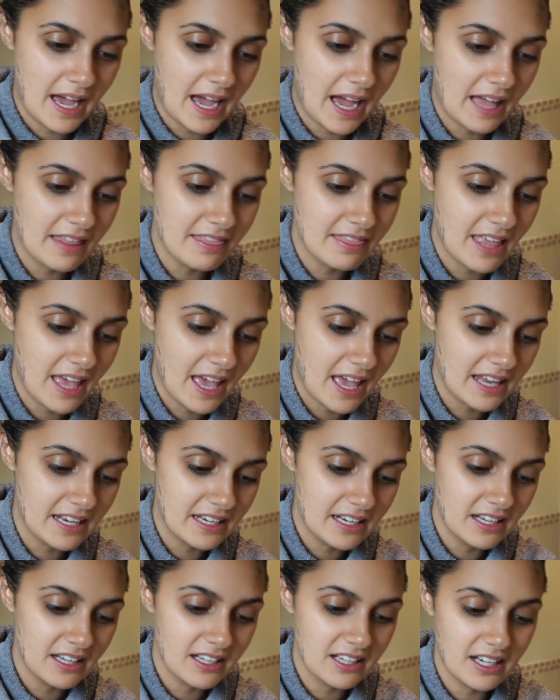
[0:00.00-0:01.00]
and
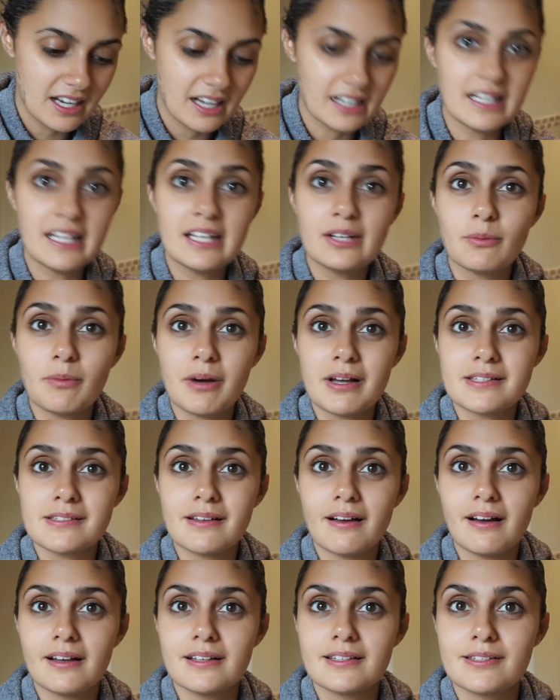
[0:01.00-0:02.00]
then clean all my
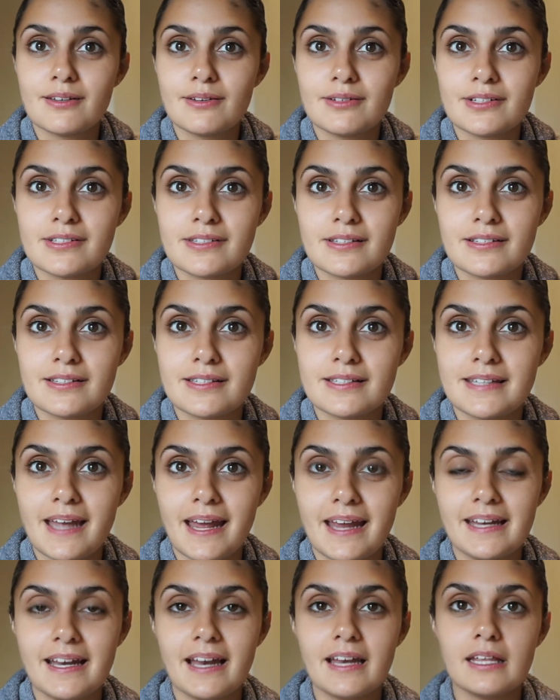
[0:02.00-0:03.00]
sides so it doesn't
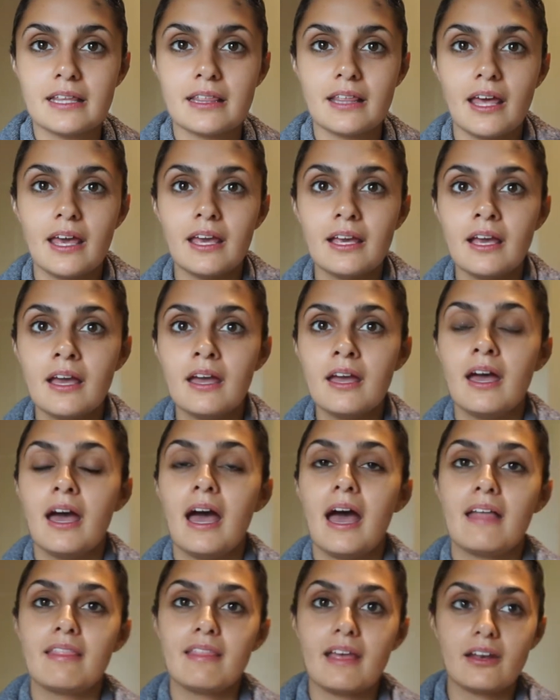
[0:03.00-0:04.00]
stain anything.
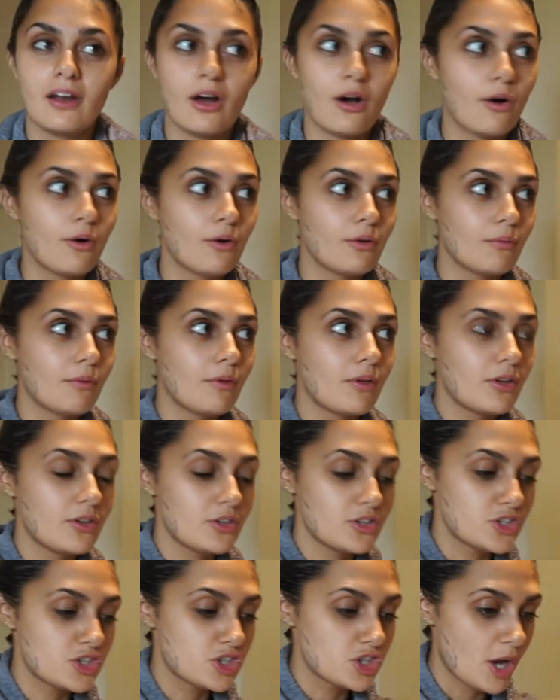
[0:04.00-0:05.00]
And then I'll
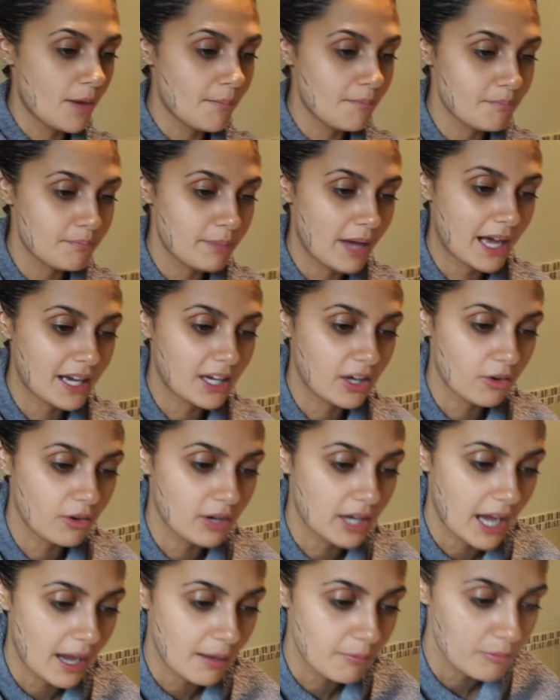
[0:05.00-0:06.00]
jump back
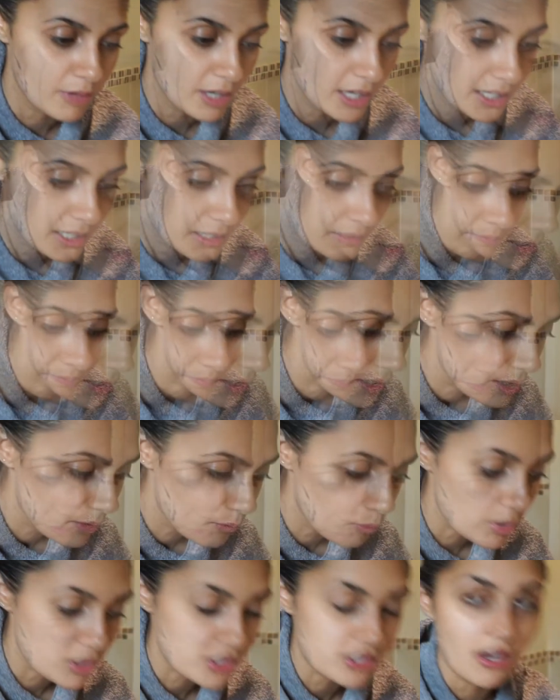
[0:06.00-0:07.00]
on camera
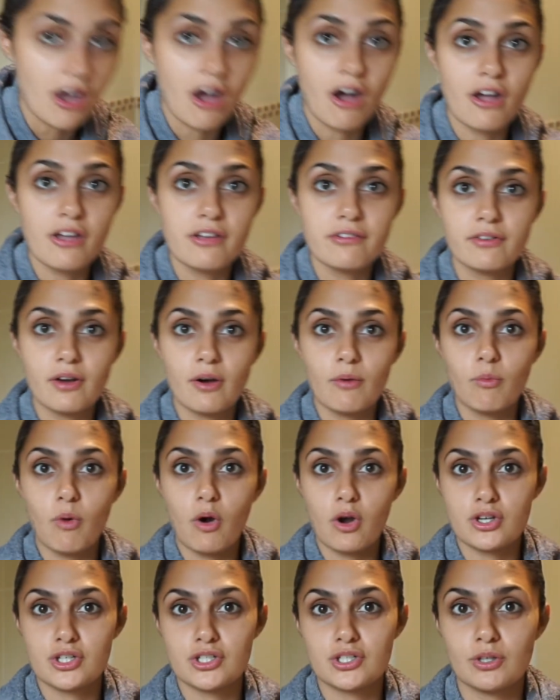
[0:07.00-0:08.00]
once I've
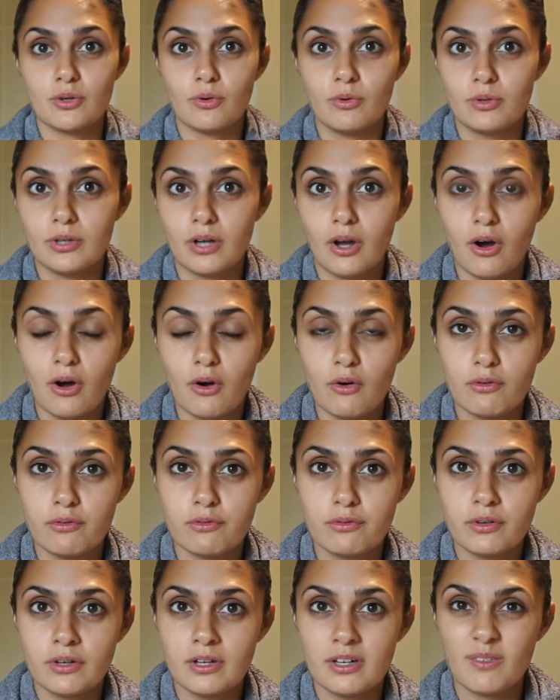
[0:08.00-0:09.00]
washed it all off.
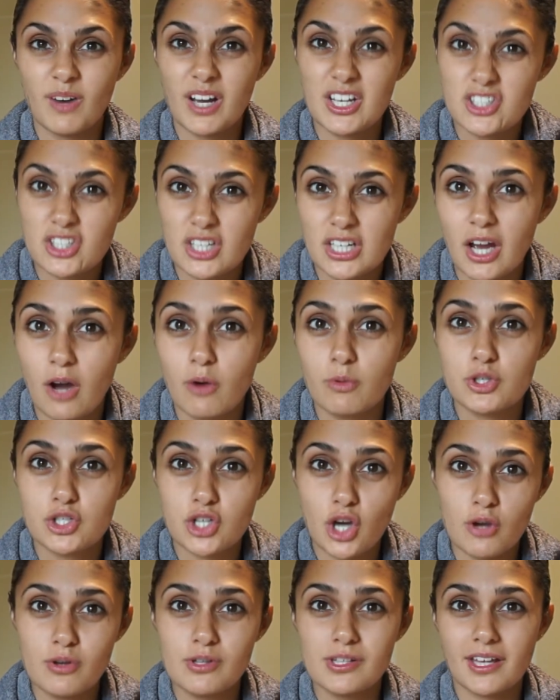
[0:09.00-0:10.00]
Actually, I'll
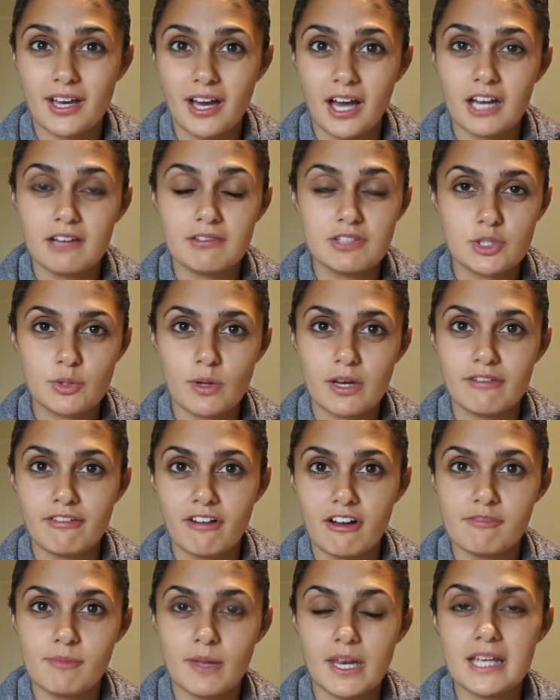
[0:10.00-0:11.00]
show you the colour in
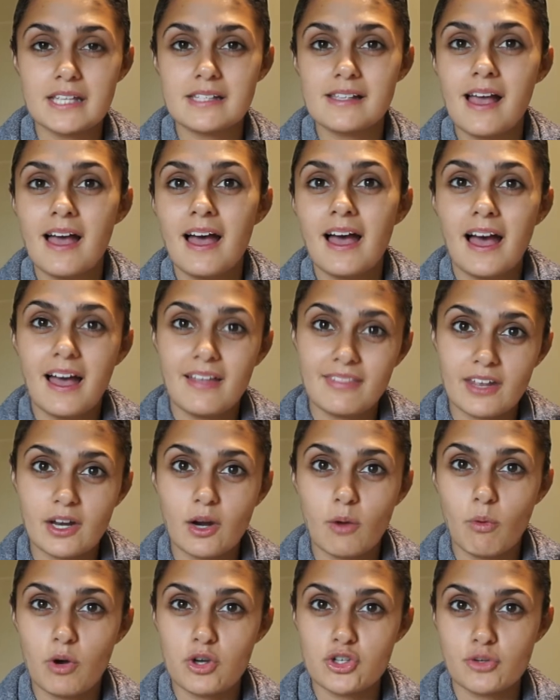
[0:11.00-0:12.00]
25 minutes, and then
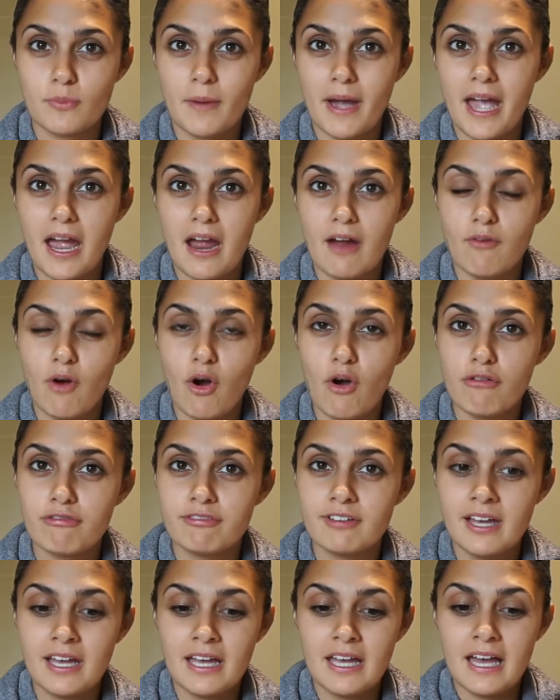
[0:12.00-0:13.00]
I'll wash all my hair
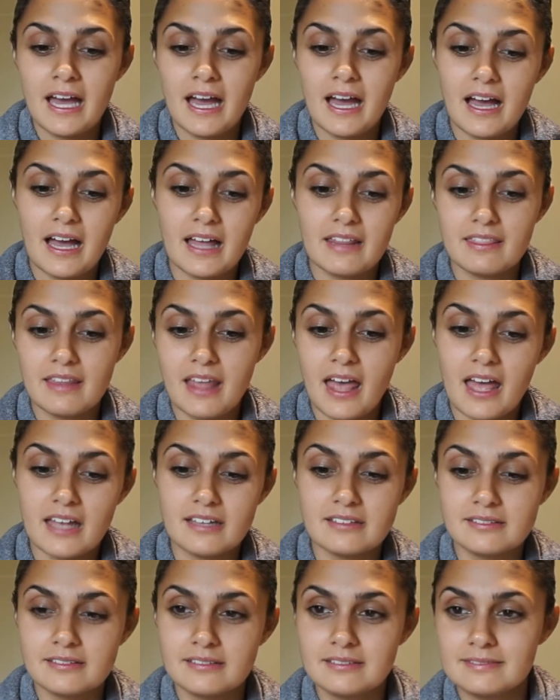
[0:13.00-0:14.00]
off, and
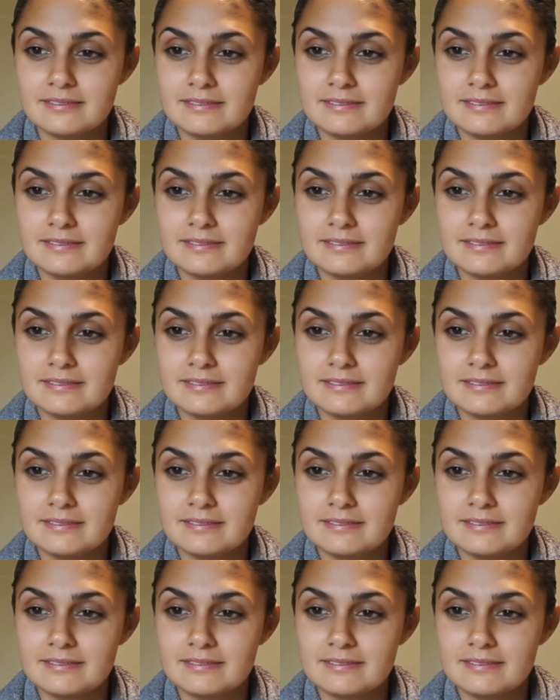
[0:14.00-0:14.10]
then